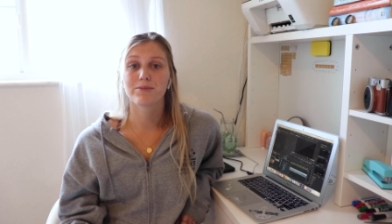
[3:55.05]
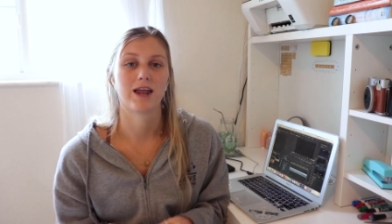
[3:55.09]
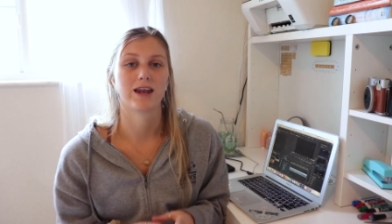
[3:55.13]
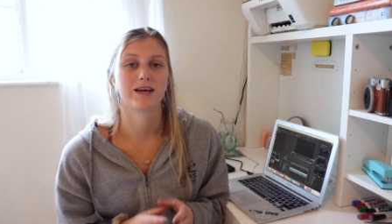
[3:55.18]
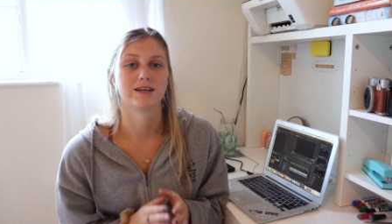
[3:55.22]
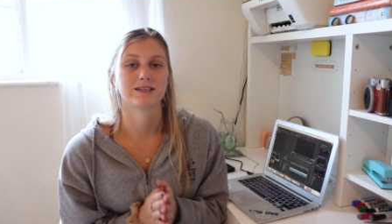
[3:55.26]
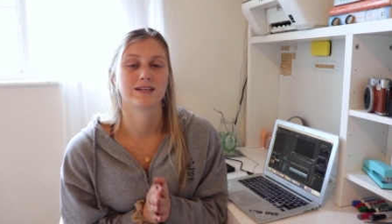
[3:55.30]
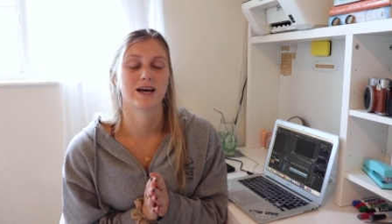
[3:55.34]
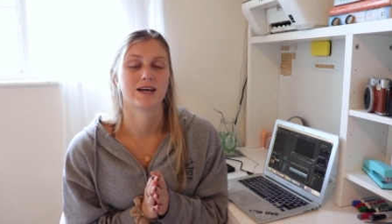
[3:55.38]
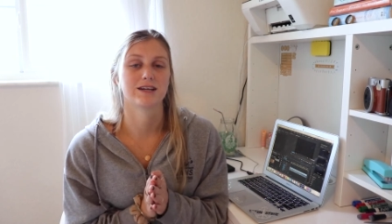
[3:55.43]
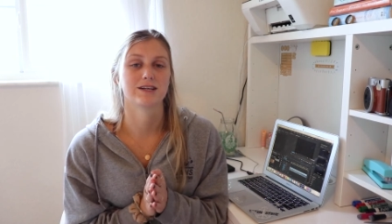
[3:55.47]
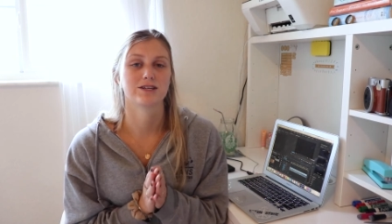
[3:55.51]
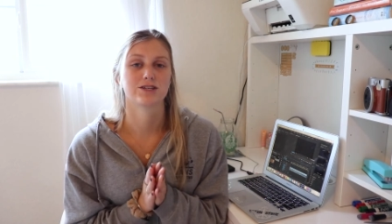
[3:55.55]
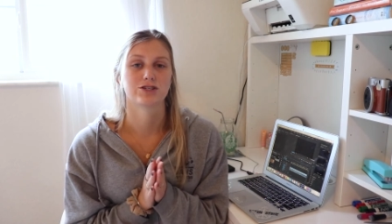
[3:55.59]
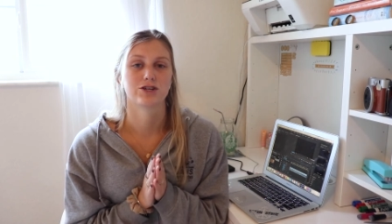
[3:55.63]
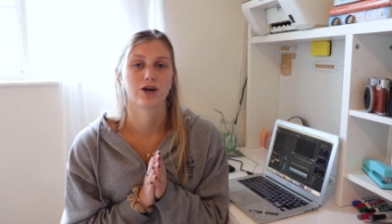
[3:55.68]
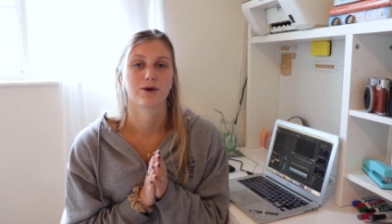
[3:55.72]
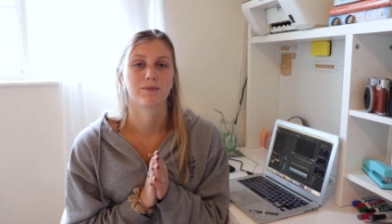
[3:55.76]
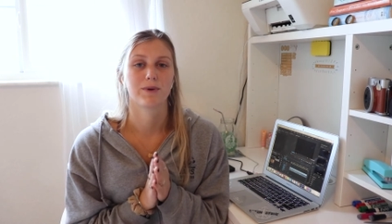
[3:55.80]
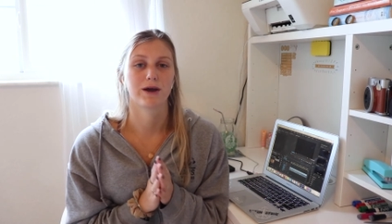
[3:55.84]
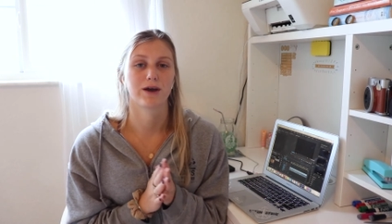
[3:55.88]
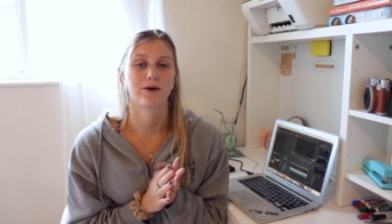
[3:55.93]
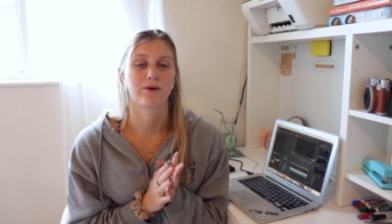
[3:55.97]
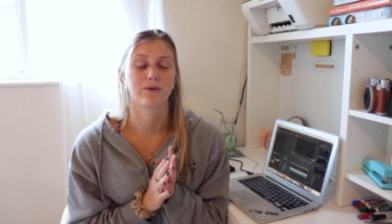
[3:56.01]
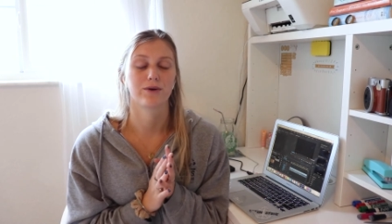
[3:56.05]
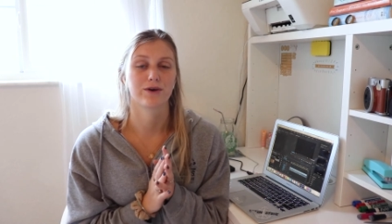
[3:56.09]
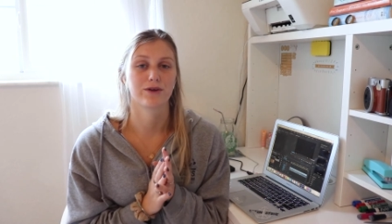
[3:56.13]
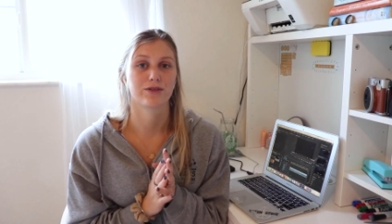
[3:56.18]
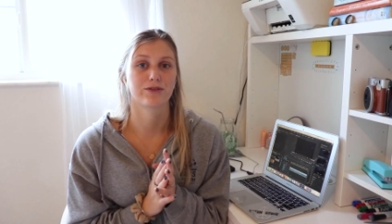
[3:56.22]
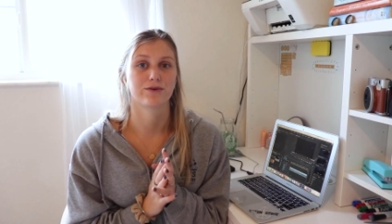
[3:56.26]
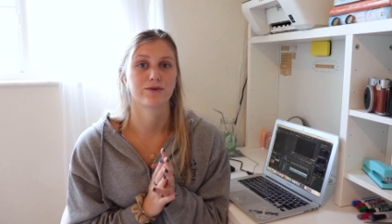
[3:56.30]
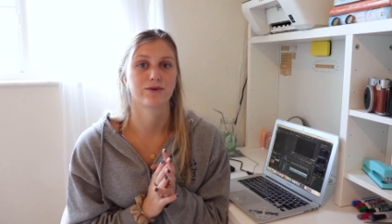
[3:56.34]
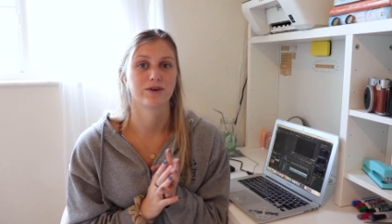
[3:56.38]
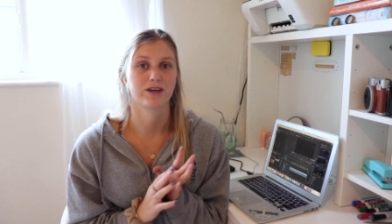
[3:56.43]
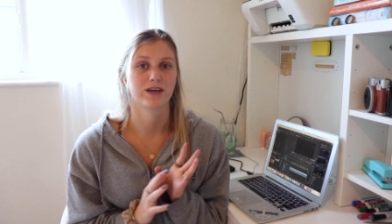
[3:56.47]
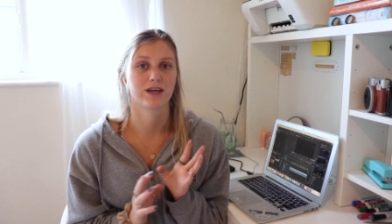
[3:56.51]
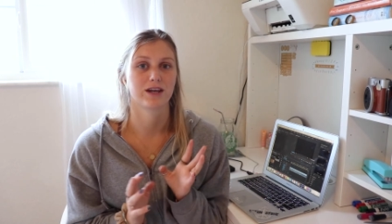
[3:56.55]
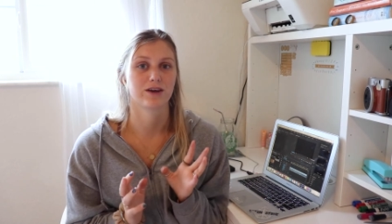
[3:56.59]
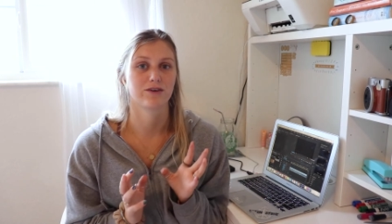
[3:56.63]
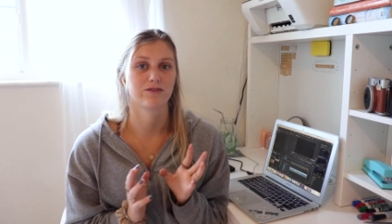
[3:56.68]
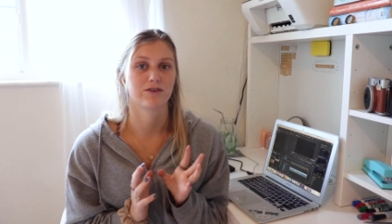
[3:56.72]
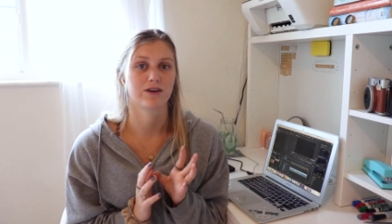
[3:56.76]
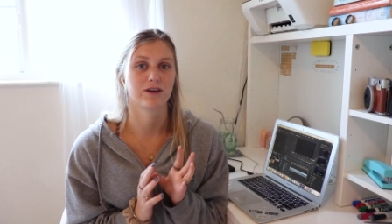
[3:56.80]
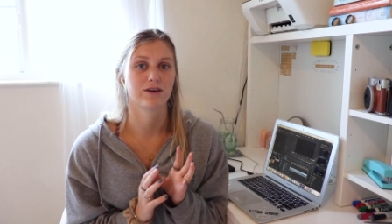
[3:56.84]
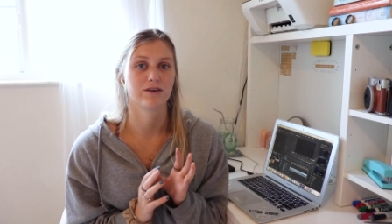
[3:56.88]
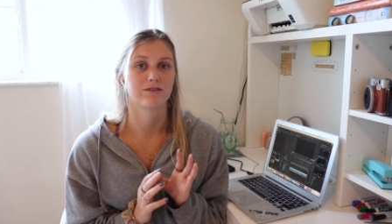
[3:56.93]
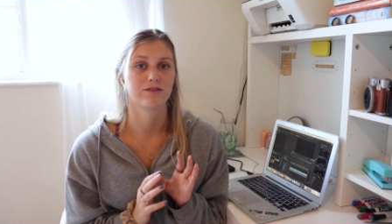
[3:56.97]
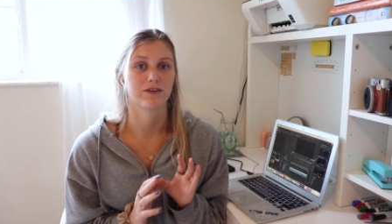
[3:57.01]
And I tend to start by going through and getting
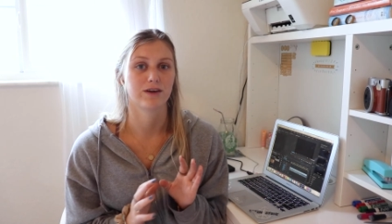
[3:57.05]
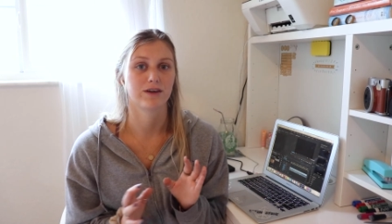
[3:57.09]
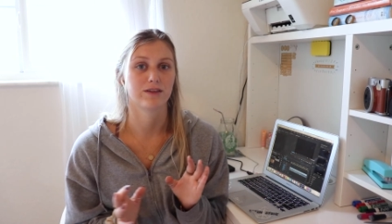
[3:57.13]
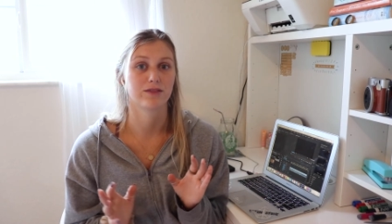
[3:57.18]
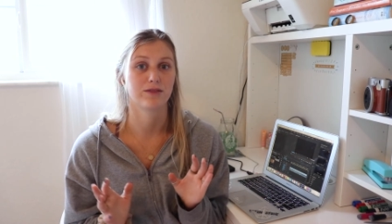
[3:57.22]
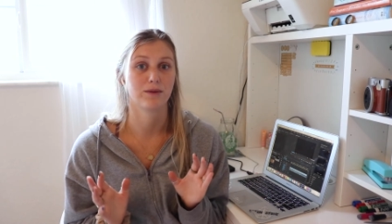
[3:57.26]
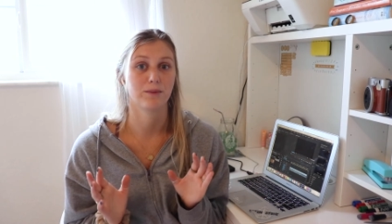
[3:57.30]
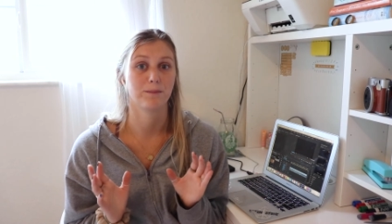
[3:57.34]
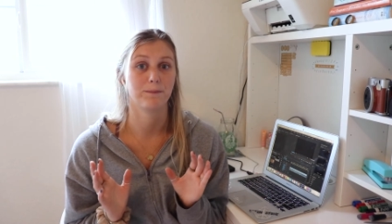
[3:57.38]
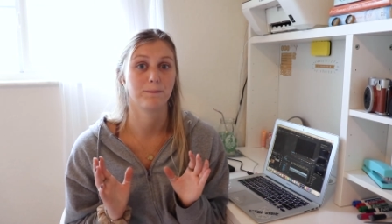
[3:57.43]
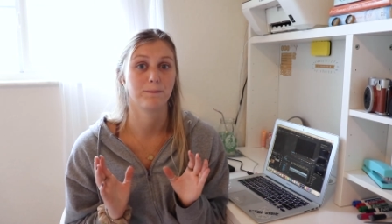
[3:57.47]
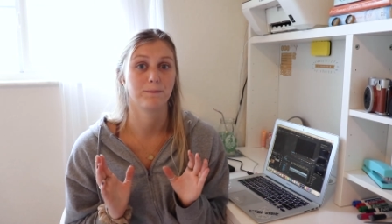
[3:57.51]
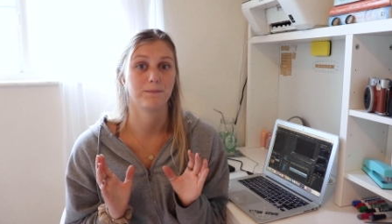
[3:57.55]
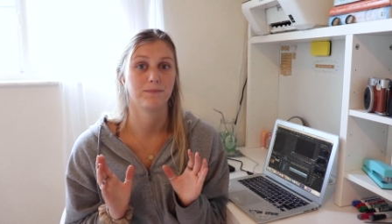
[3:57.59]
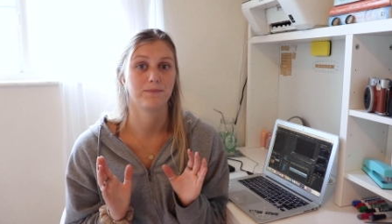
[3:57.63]
rid of like the